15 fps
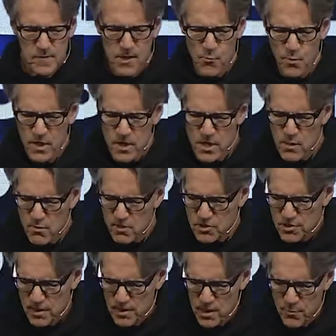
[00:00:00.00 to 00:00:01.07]
They were in
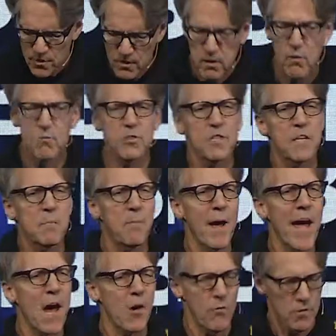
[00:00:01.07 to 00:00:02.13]
unison. They were closely
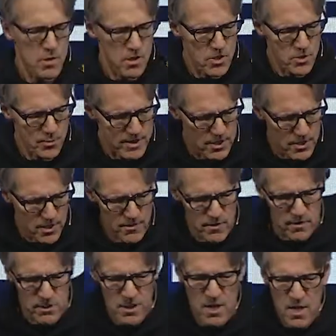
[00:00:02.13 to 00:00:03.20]
bound to each
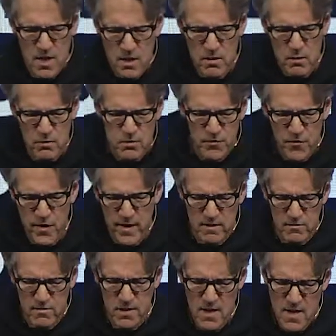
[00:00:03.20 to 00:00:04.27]
other as close
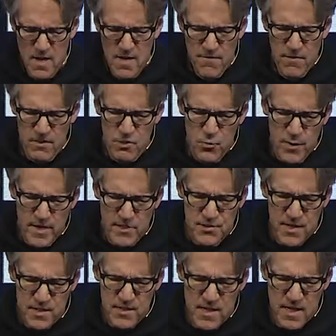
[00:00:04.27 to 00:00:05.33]
friends. Verse
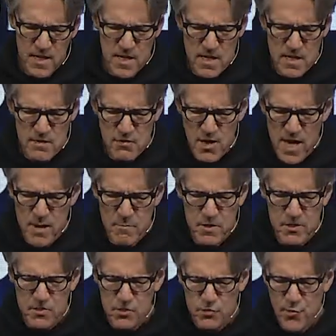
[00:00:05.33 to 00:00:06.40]
twenty-six, he continues, I am
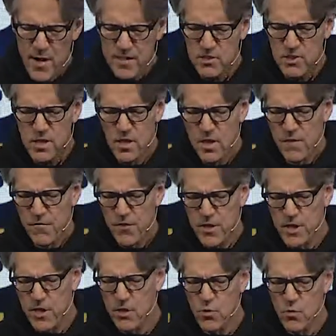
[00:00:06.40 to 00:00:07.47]
distressed for
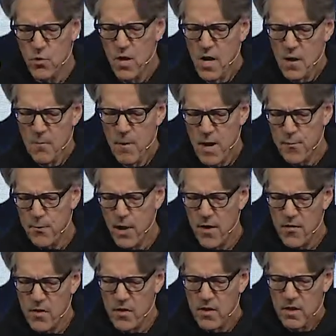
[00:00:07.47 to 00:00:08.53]
you, my
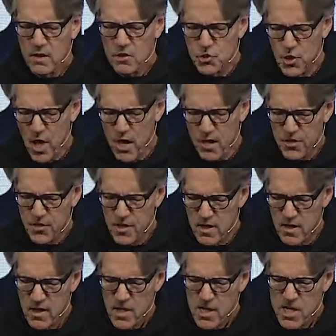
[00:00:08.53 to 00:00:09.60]
brother
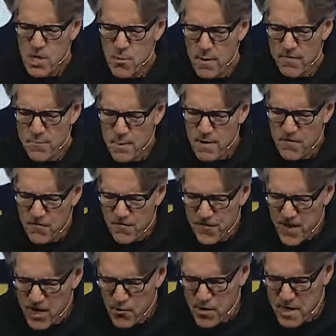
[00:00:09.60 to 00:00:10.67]
Jonathan. You have been
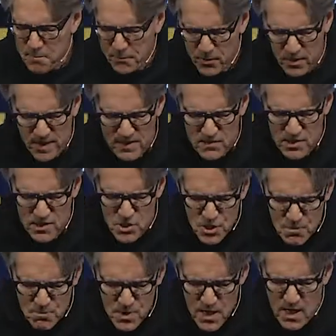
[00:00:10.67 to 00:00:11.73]
very pleasant
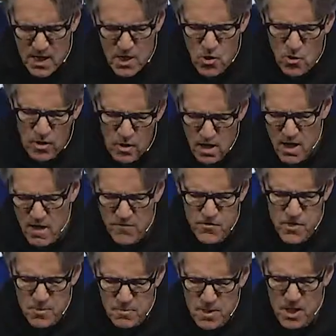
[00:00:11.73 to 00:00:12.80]
to me. Your
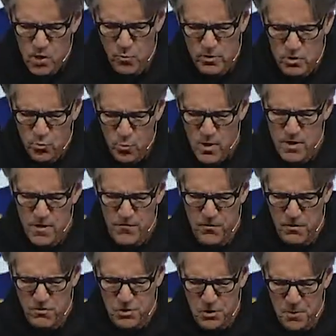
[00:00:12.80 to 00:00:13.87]
love to me was
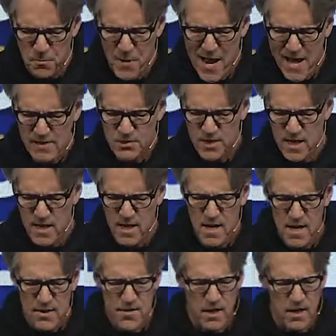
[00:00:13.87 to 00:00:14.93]
wonderful, surpassing
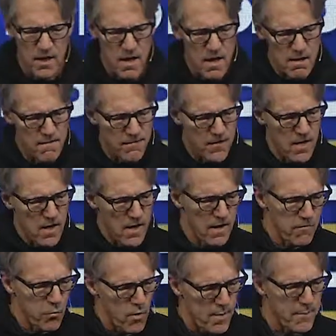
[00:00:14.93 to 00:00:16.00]
the love
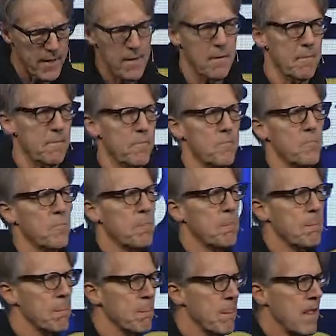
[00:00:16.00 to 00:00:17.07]
of women.
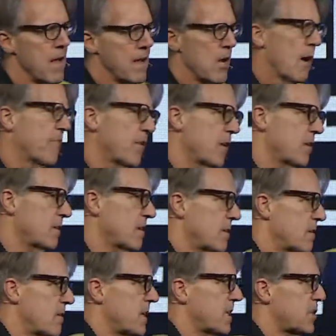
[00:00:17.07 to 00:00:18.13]
Now, I've
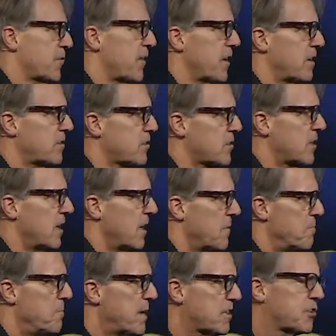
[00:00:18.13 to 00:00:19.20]
heard this verse
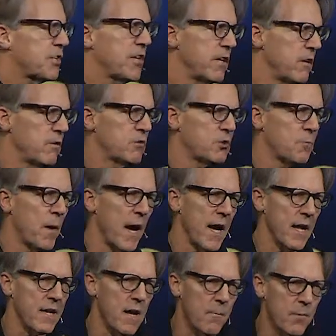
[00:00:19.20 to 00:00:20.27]
misused by
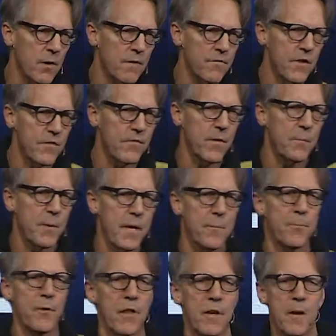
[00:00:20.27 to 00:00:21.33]
a number of different
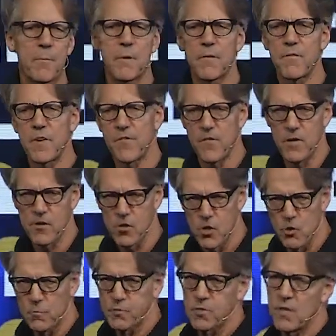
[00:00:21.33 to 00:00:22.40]
people, a number of different
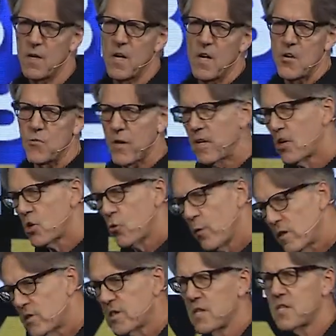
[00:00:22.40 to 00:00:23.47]
groups, trying to
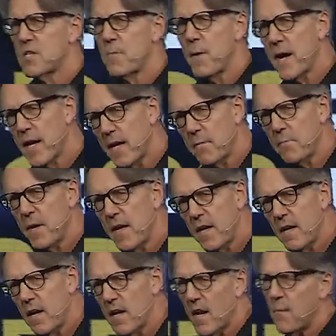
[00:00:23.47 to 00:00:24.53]
twist it to make it
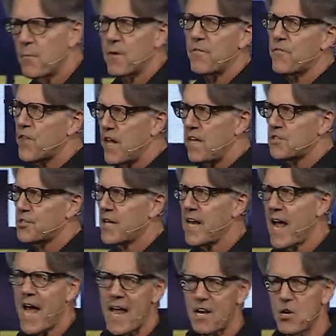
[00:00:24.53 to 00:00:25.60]
mean a number of things that
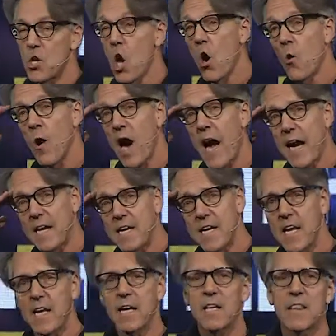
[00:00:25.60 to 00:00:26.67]
had no
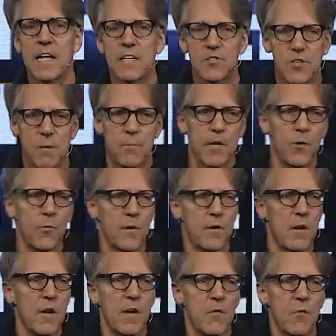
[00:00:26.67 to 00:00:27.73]
idea that somebody would,
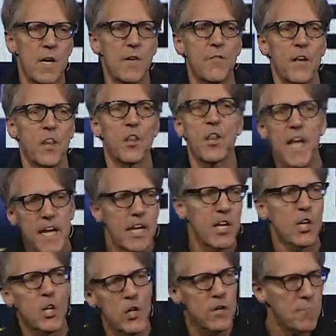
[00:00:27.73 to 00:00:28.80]
would even think
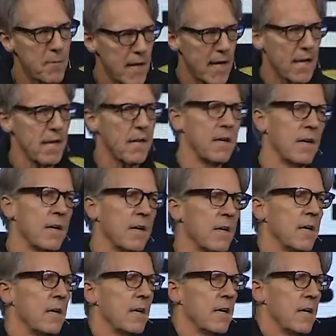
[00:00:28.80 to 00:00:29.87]
it could mean.
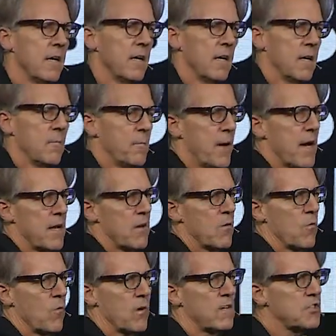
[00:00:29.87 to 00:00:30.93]

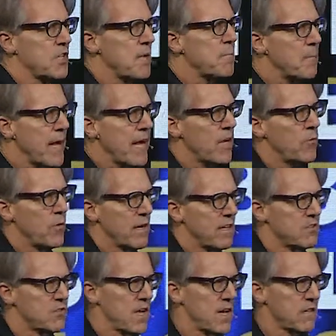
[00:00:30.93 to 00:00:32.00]
But what does he mean when he
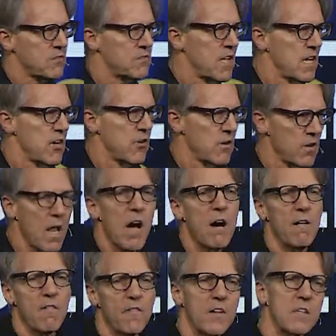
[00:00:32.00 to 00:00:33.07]
says that your
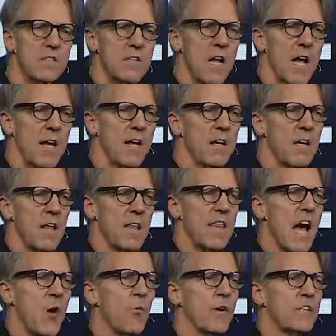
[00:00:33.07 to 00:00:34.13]
love is like
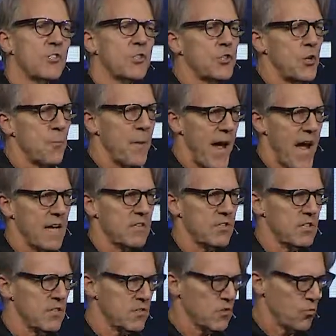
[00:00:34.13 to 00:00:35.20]
that which
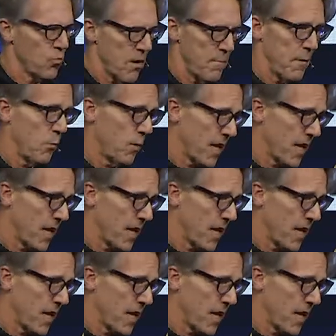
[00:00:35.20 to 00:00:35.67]
surpasses women?